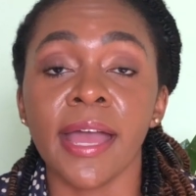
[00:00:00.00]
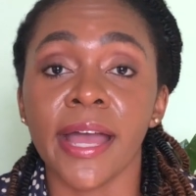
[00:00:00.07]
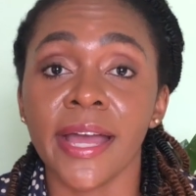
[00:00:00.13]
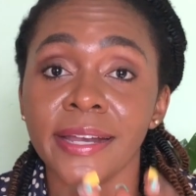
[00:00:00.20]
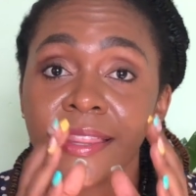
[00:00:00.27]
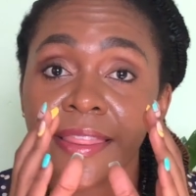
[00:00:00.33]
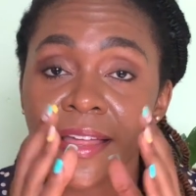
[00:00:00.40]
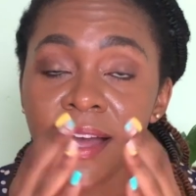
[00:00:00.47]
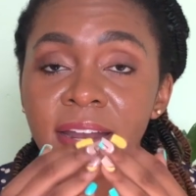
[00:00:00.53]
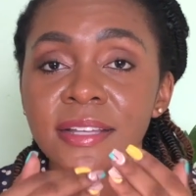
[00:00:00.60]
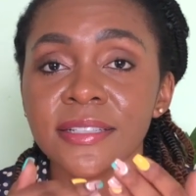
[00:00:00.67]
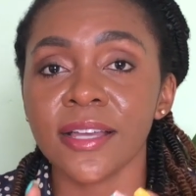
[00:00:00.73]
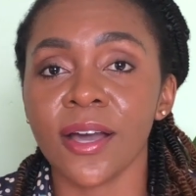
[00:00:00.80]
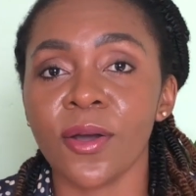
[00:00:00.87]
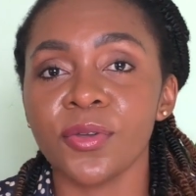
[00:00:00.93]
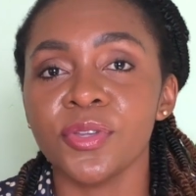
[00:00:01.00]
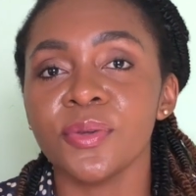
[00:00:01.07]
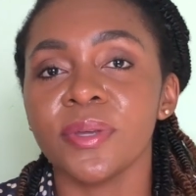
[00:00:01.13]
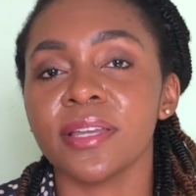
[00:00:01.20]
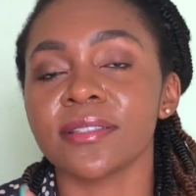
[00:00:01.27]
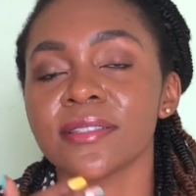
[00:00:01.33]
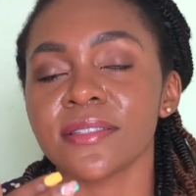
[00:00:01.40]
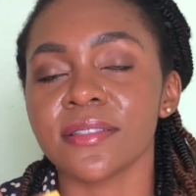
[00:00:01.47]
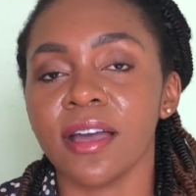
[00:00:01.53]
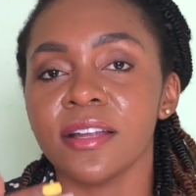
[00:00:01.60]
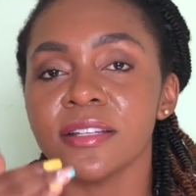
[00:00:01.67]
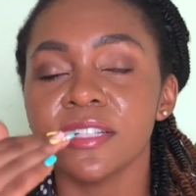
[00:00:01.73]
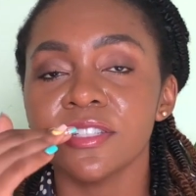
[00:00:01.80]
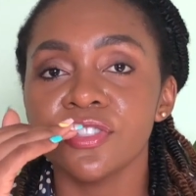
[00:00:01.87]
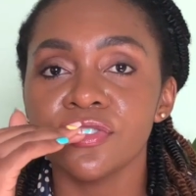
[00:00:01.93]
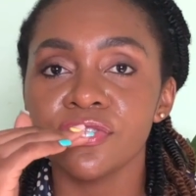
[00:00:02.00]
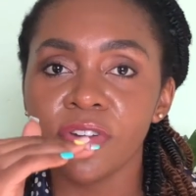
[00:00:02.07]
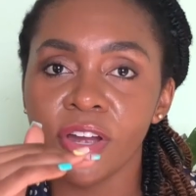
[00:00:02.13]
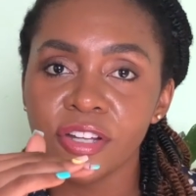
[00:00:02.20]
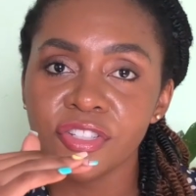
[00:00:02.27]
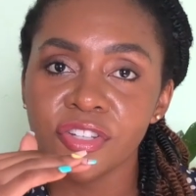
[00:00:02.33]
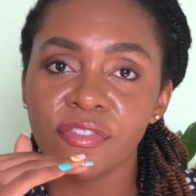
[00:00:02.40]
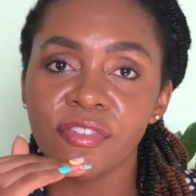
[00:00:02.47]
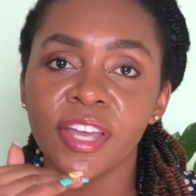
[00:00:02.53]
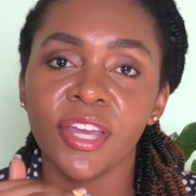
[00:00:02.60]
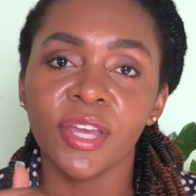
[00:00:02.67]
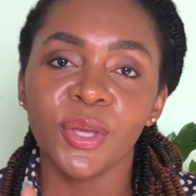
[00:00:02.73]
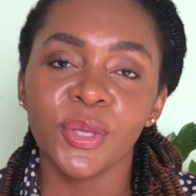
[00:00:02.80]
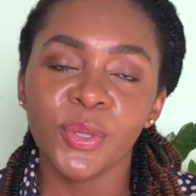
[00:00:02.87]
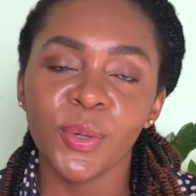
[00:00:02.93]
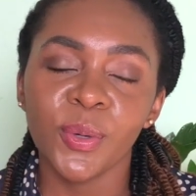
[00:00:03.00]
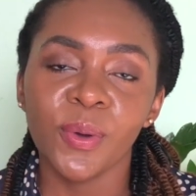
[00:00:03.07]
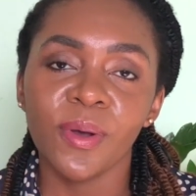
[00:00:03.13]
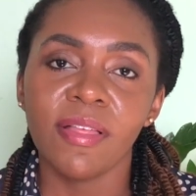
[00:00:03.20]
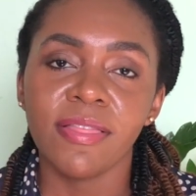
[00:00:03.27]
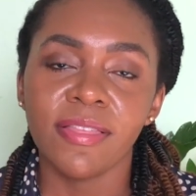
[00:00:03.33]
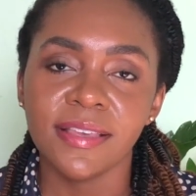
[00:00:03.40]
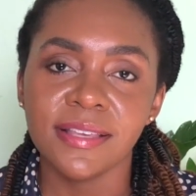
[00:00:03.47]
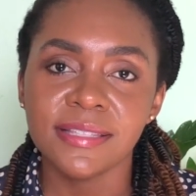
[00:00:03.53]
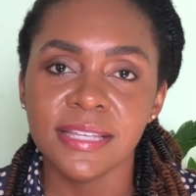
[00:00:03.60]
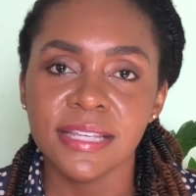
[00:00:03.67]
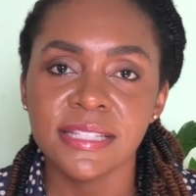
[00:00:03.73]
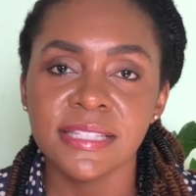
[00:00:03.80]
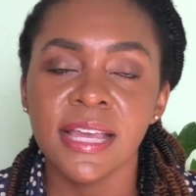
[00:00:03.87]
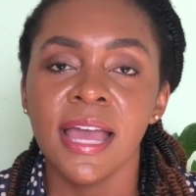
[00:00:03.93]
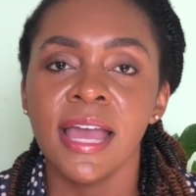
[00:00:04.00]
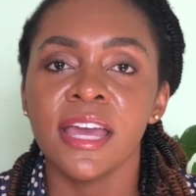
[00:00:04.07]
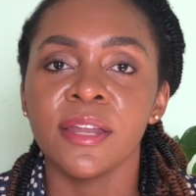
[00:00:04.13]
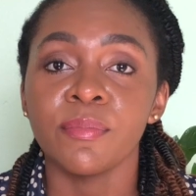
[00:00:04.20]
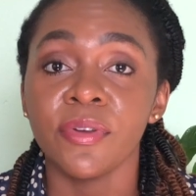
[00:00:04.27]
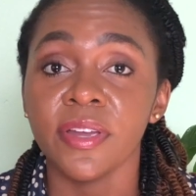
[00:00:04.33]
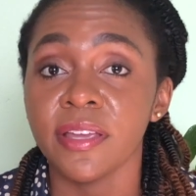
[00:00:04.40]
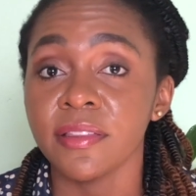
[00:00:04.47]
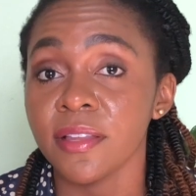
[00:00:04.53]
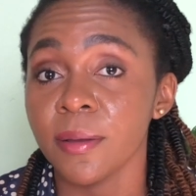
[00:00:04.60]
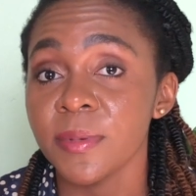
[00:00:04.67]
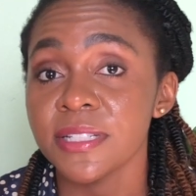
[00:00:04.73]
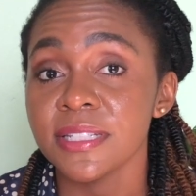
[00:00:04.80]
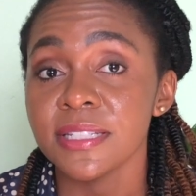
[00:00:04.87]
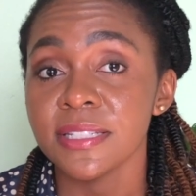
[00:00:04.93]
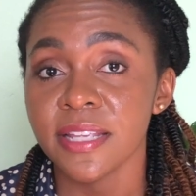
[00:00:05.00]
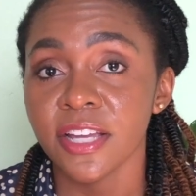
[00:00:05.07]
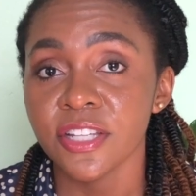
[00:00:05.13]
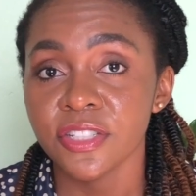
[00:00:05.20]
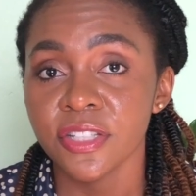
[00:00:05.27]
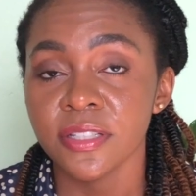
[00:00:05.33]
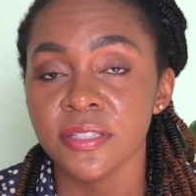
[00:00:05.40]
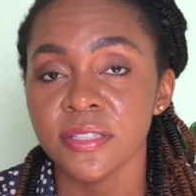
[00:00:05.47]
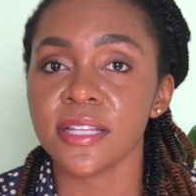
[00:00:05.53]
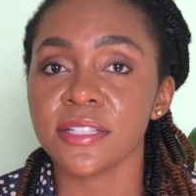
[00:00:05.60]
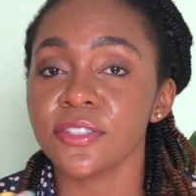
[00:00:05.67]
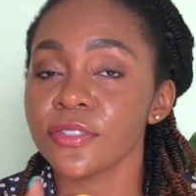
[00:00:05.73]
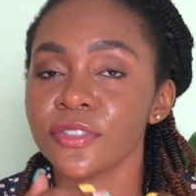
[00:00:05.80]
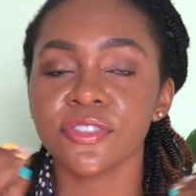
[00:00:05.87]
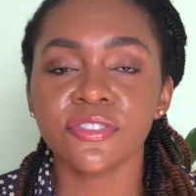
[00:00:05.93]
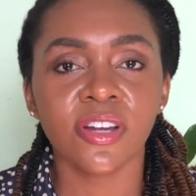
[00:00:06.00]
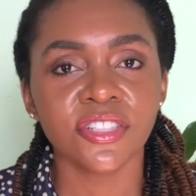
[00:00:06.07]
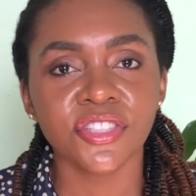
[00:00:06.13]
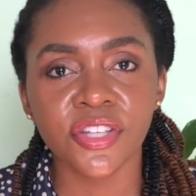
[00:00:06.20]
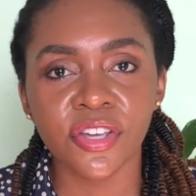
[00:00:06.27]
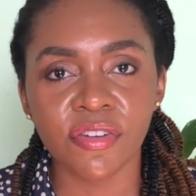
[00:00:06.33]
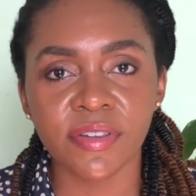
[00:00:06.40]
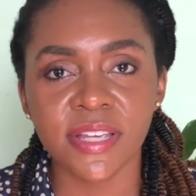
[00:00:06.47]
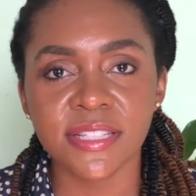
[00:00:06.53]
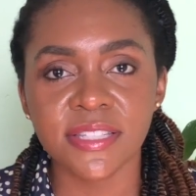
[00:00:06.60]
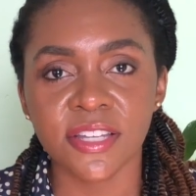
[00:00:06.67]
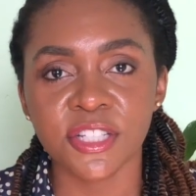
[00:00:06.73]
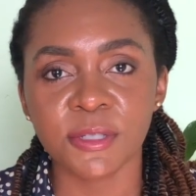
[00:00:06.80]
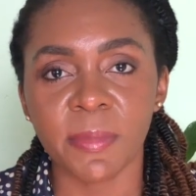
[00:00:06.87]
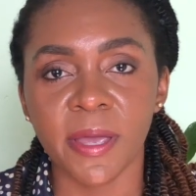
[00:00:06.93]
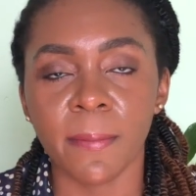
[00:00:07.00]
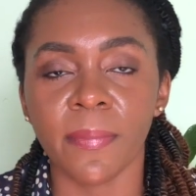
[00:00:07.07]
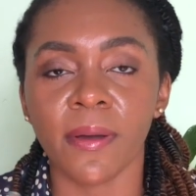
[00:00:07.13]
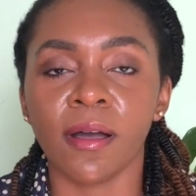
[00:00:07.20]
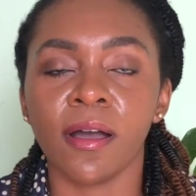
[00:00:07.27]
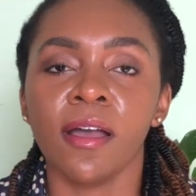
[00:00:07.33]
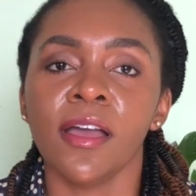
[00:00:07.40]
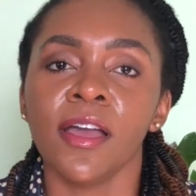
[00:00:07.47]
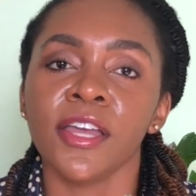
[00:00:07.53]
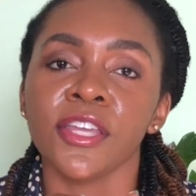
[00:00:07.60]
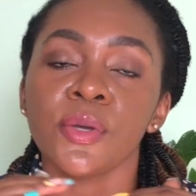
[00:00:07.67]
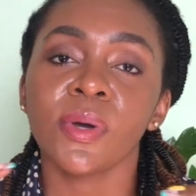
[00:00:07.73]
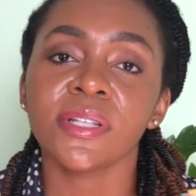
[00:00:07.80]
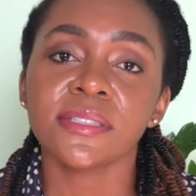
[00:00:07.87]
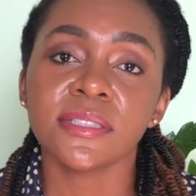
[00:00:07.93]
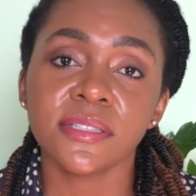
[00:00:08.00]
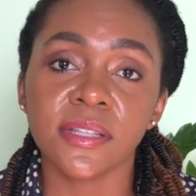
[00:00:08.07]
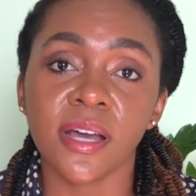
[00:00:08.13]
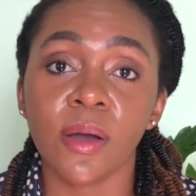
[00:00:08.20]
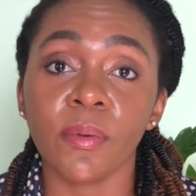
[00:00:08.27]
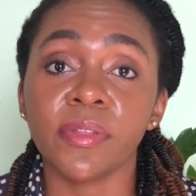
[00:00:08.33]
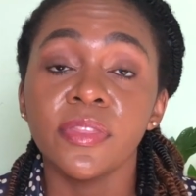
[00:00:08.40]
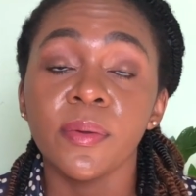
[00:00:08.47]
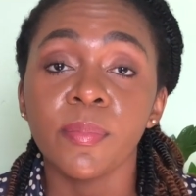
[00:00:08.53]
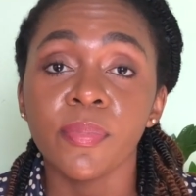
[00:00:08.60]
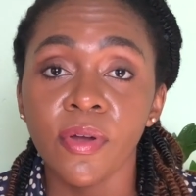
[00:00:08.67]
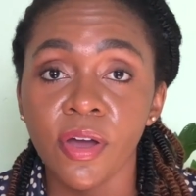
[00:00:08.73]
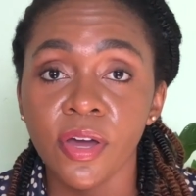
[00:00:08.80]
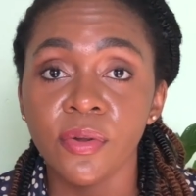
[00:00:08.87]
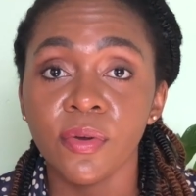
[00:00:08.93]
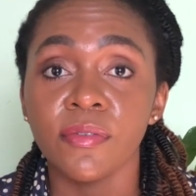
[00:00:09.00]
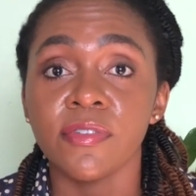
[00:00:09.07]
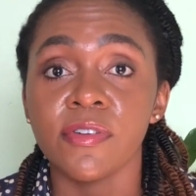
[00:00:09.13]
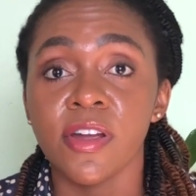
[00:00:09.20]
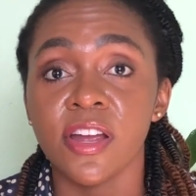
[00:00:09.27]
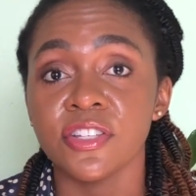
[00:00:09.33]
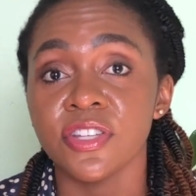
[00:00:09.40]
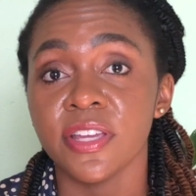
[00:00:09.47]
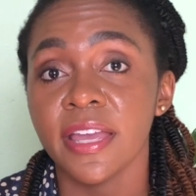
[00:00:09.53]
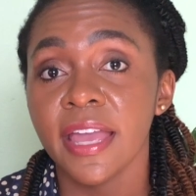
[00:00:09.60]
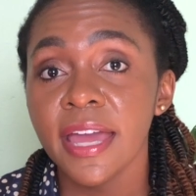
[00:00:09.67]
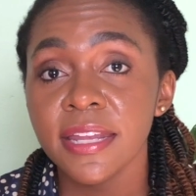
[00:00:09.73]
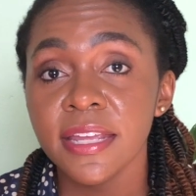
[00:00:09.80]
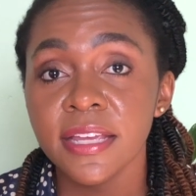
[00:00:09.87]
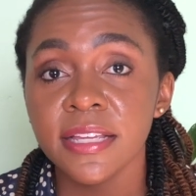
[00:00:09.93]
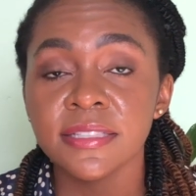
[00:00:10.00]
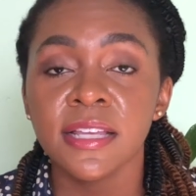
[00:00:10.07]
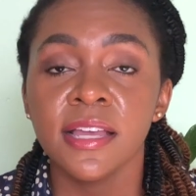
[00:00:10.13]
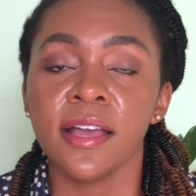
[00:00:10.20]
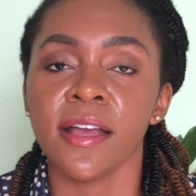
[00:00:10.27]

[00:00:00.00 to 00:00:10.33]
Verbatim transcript: And that is how you can start structuring your thesis and breaking them into sections. To structure your research paper, you want to start with the broad overarching headings.